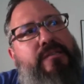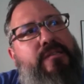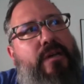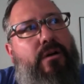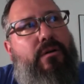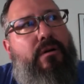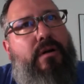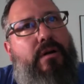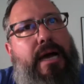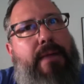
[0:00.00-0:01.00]
So
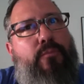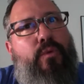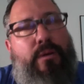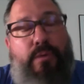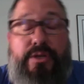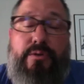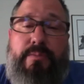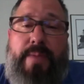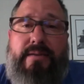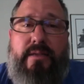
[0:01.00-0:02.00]
what I want to do is
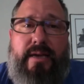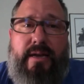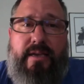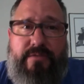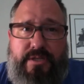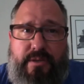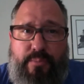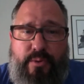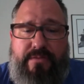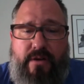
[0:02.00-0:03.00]
basically kind of give just a
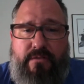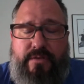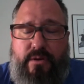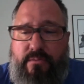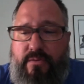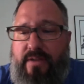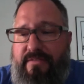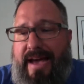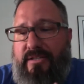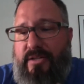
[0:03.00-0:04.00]
brief overview of what
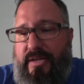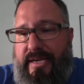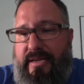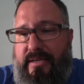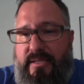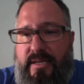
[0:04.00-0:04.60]
FAKTR is,